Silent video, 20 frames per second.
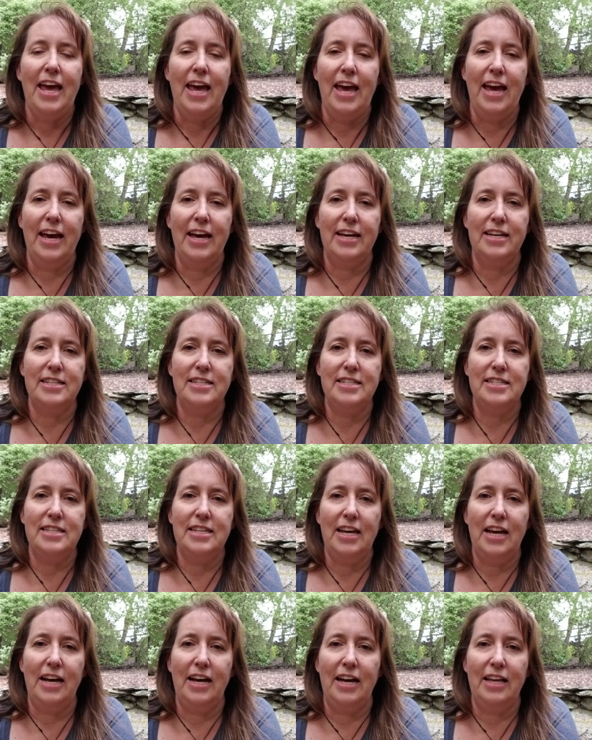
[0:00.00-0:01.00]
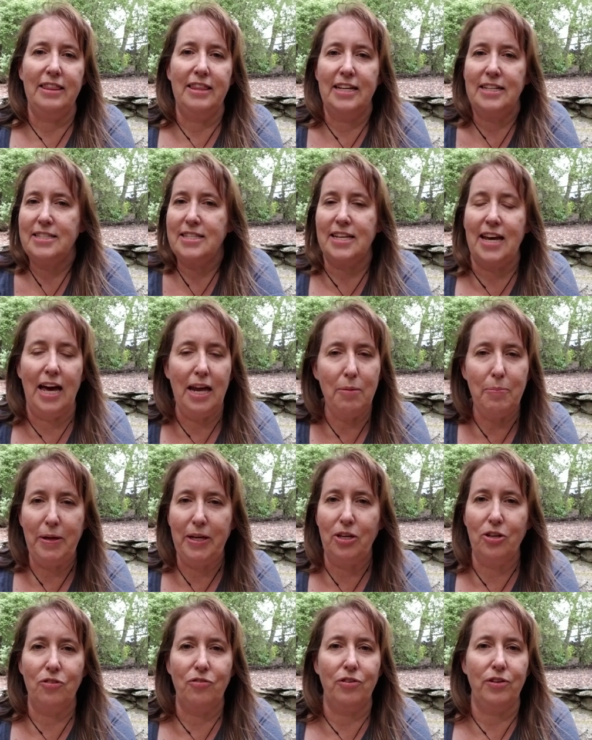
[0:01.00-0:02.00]
and that's got to be
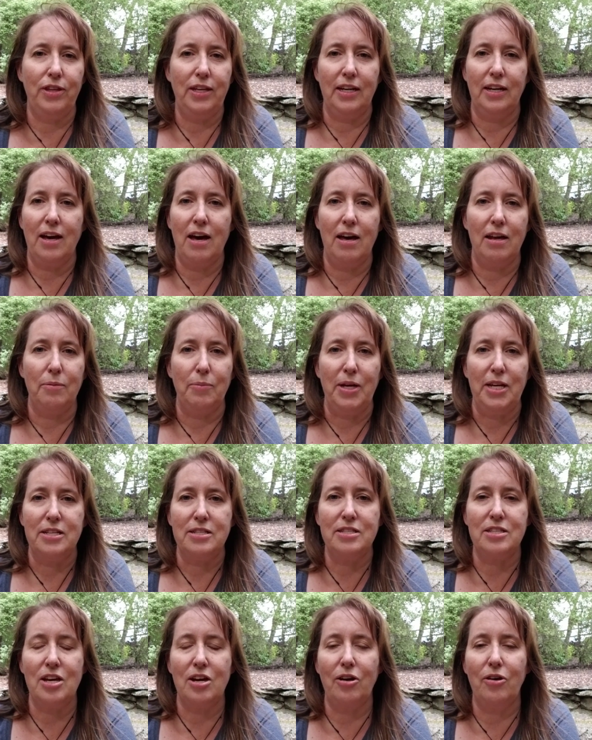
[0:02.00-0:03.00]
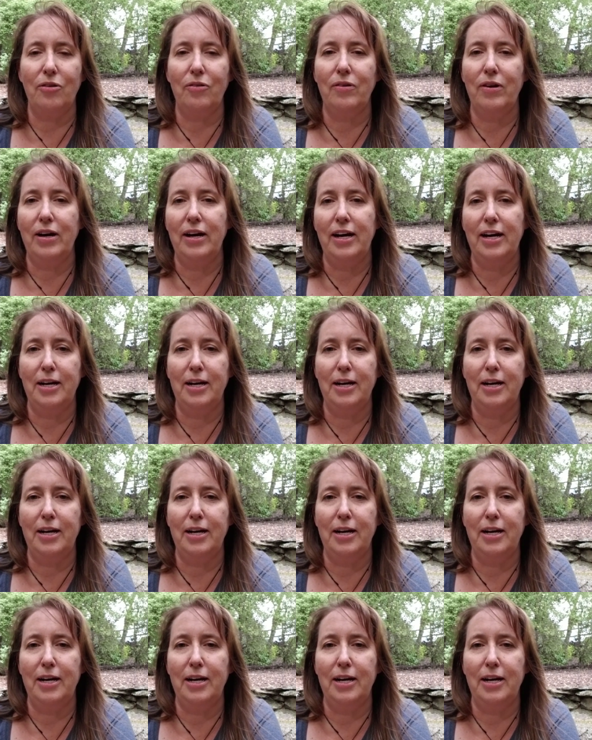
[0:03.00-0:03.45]
good for the economy. So